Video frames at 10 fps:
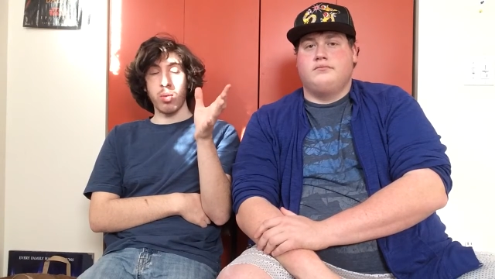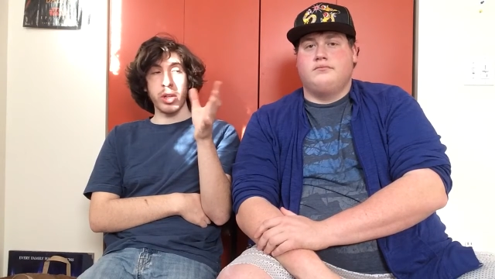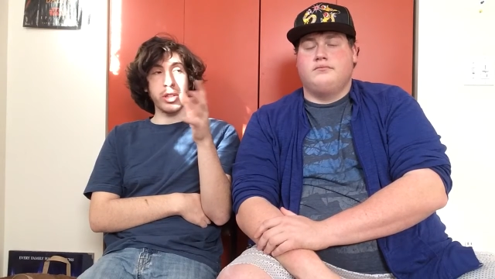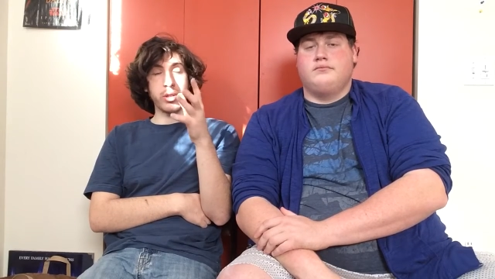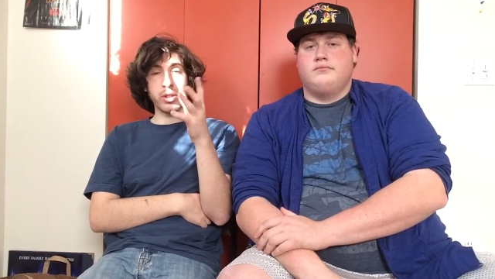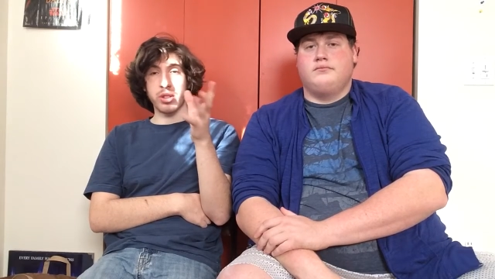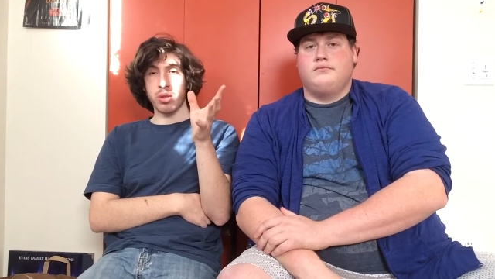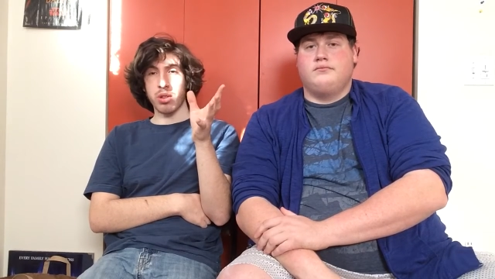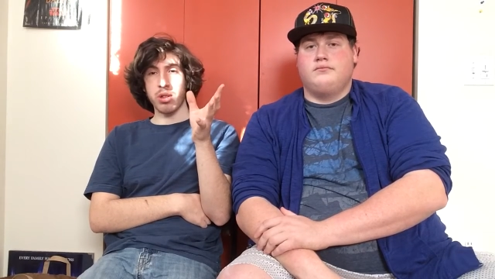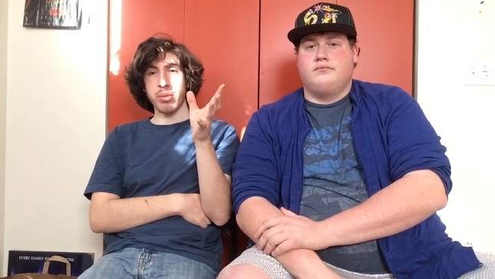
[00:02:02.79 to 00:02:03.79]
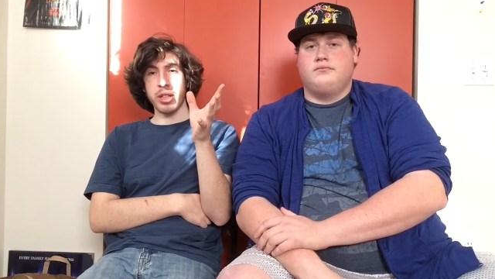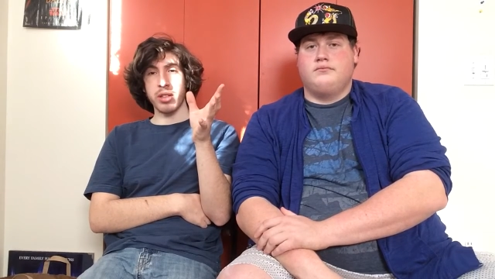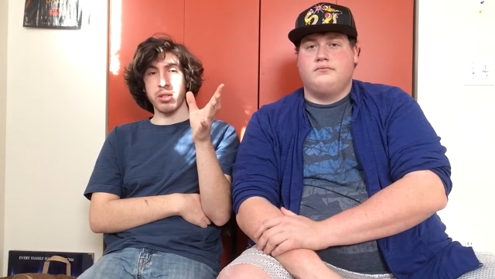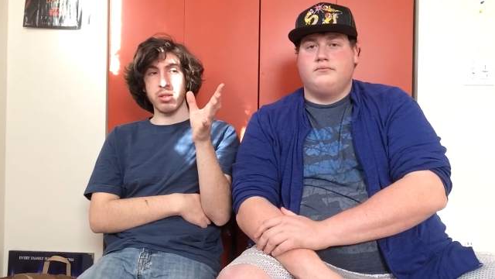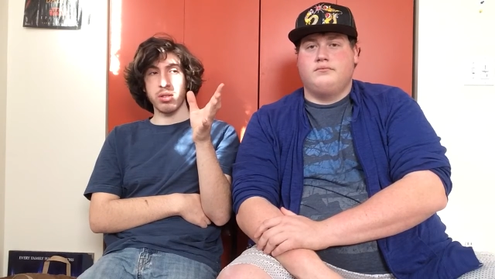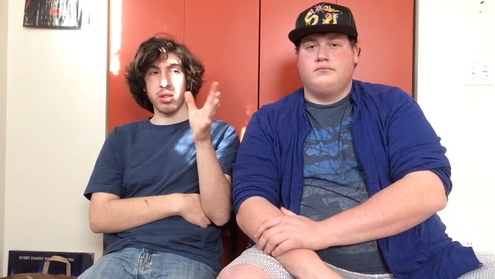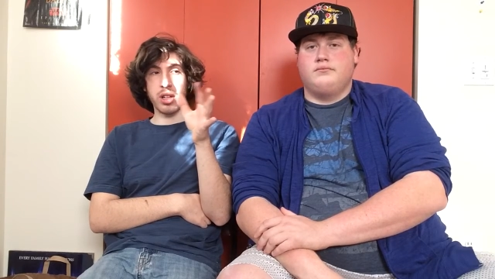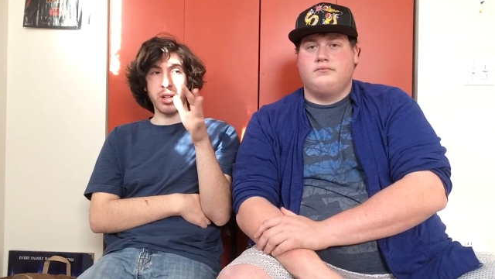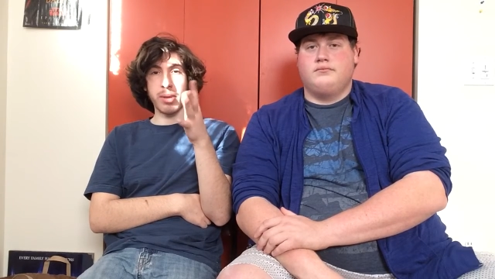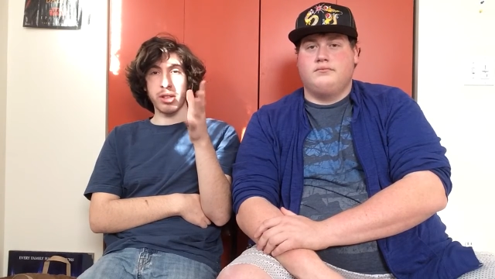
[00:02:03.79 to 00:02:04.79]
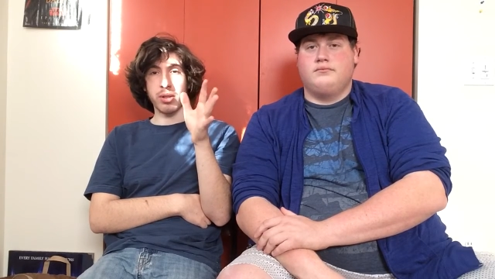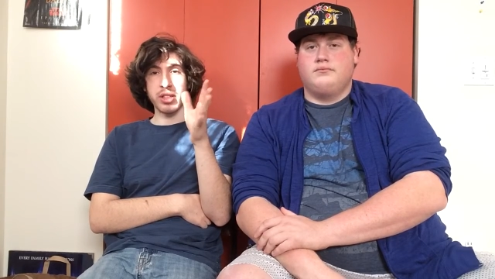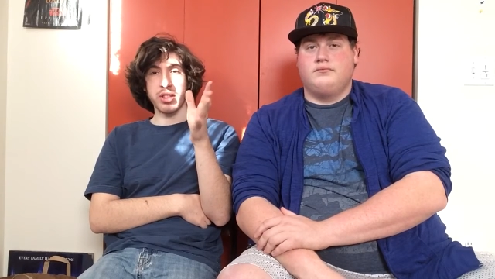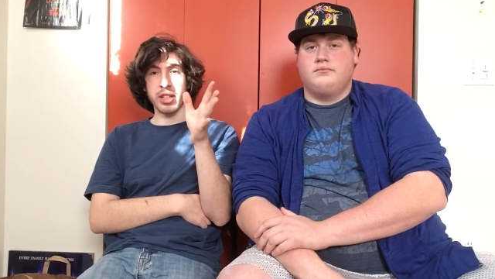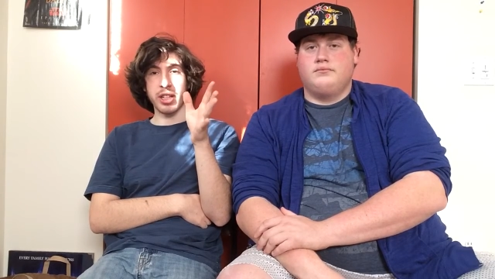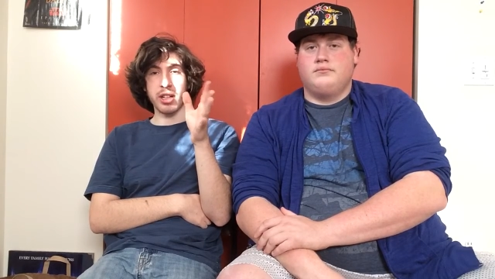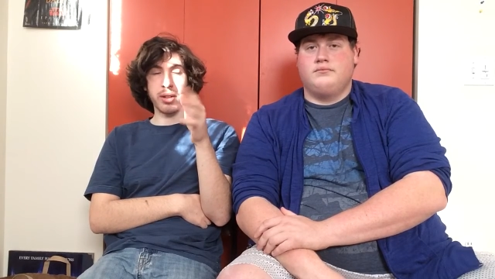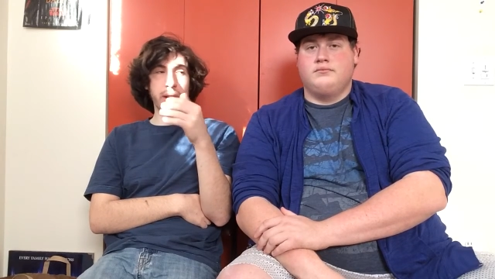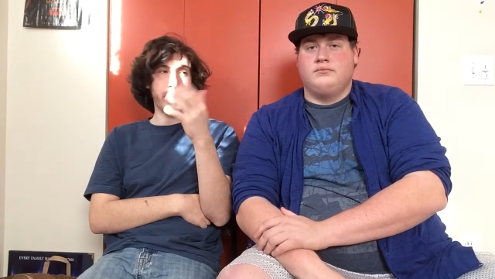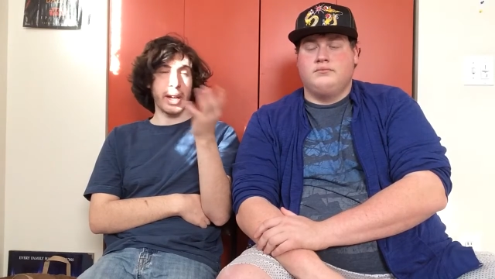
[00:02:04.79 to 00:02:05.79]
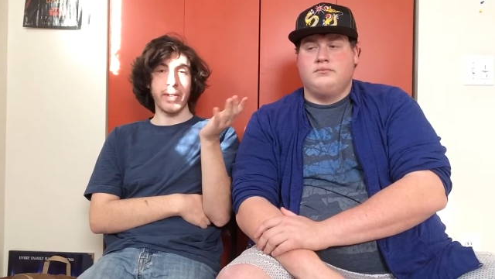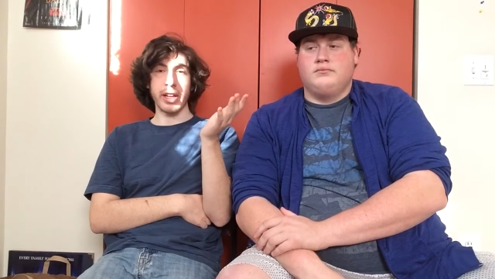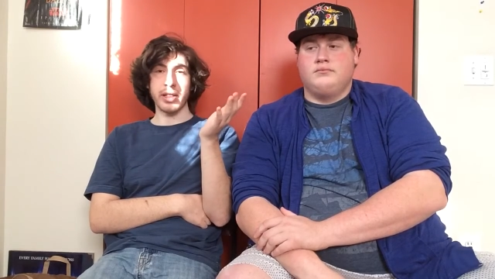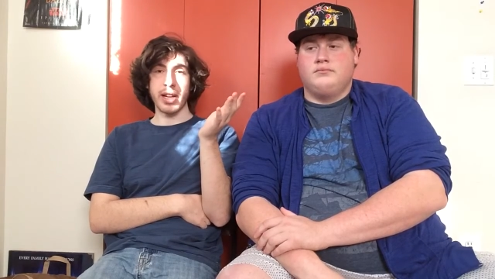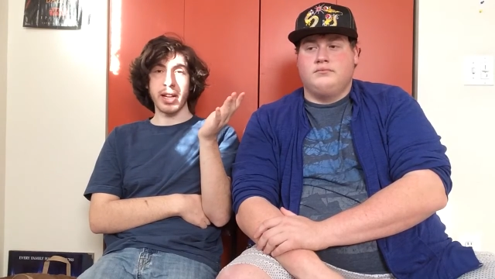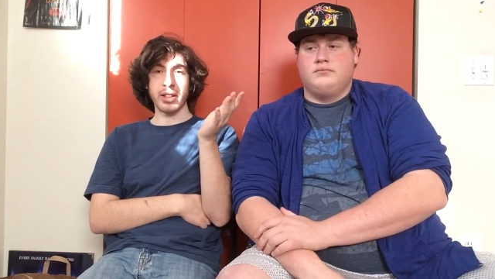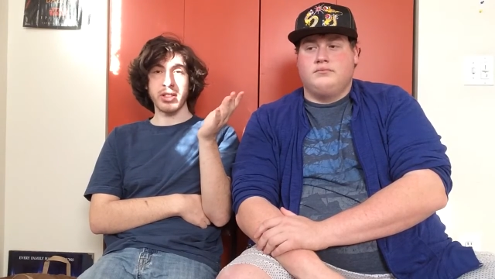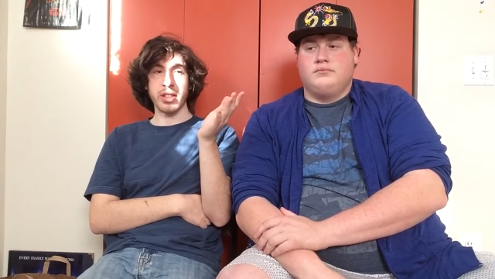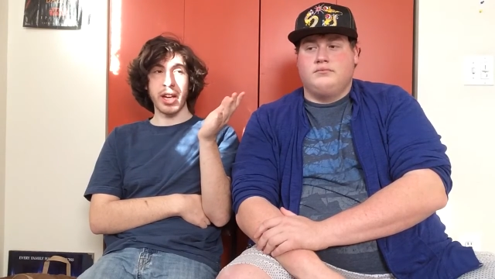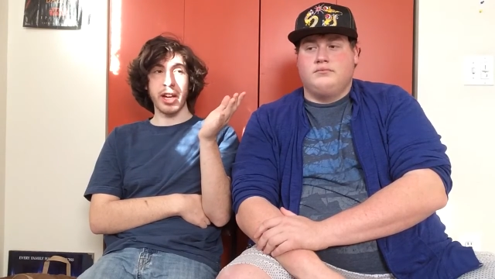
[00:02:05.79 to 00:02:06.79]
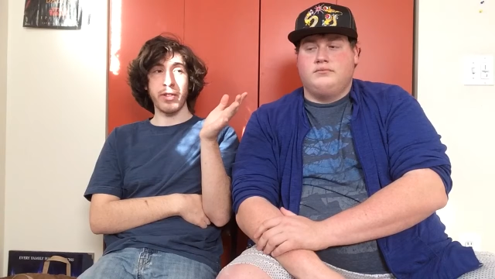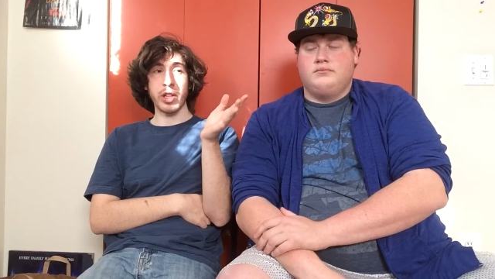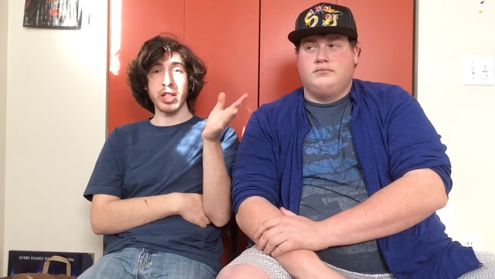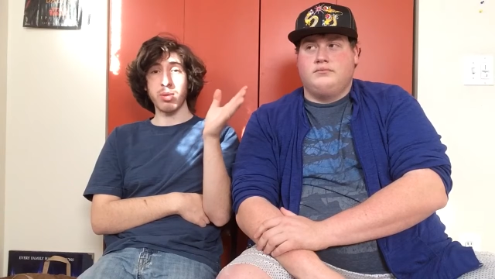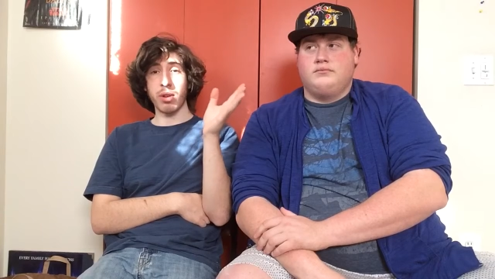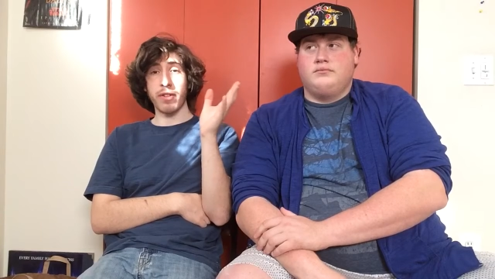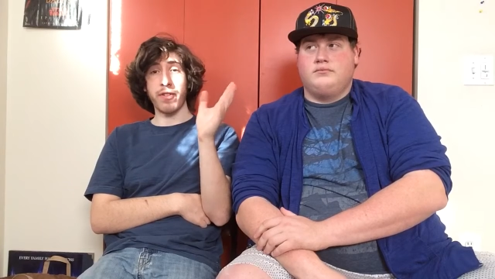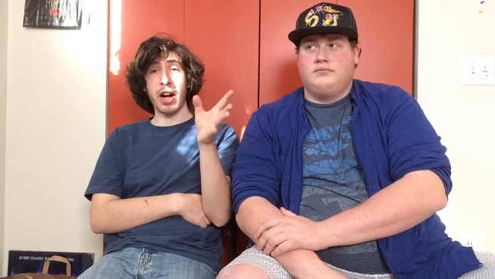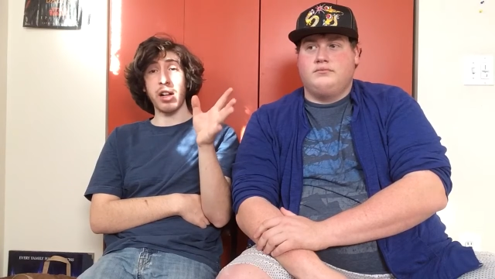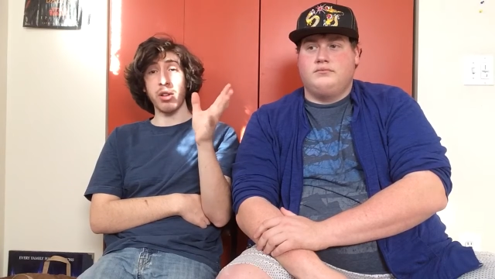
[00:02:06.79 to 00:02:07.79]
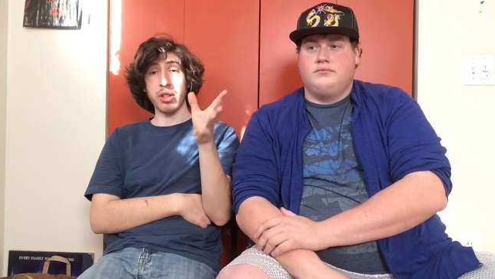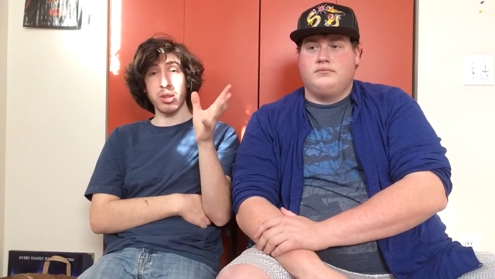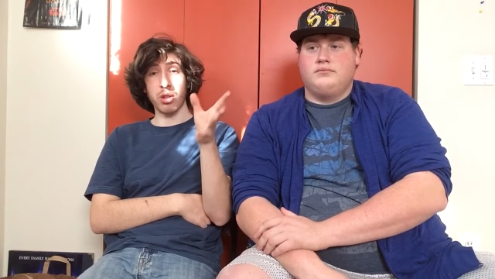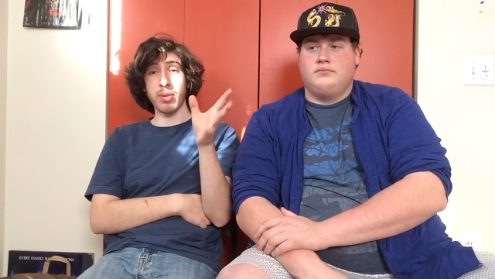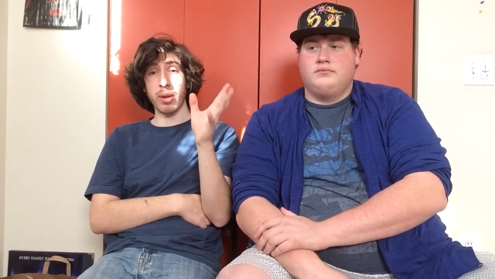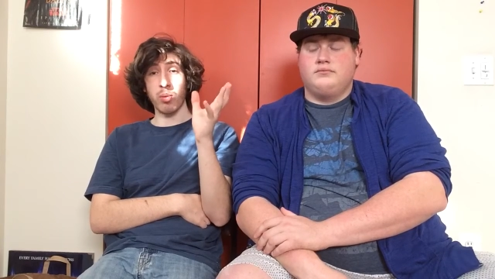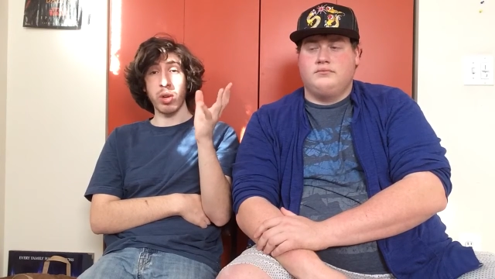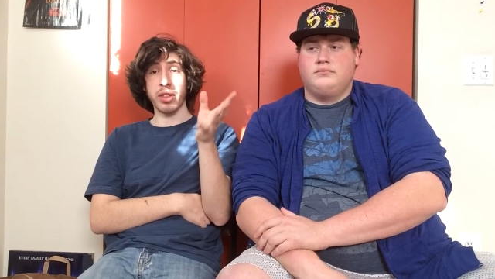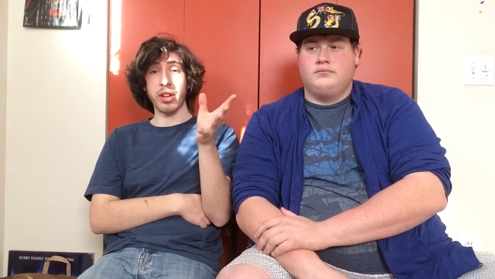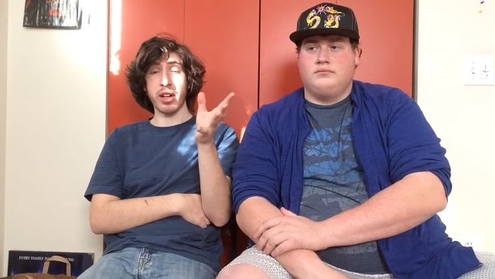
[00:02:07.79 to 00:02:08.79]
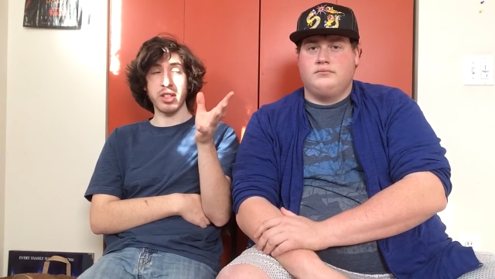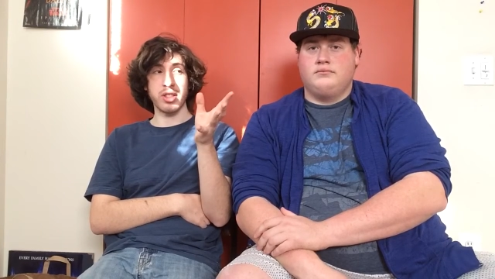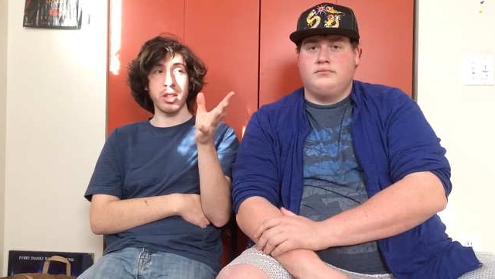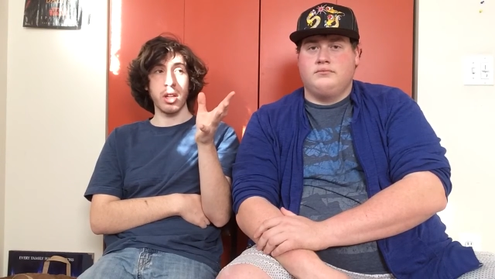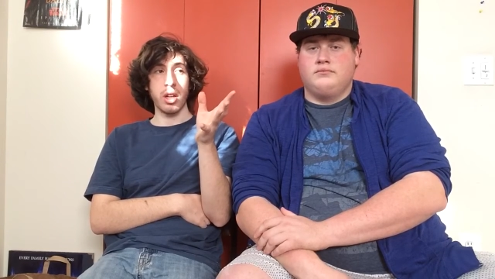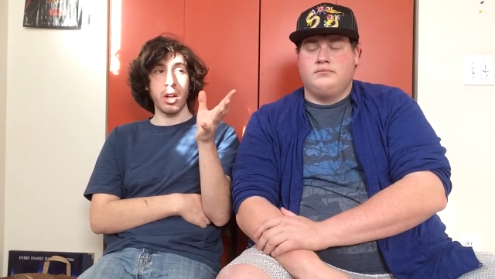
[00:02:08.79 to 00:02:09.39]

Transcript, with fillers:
Speaker 1: we do this tournament about twice a year, and yeah, we have 8 decks, and if you guys want to follow this tournament with us,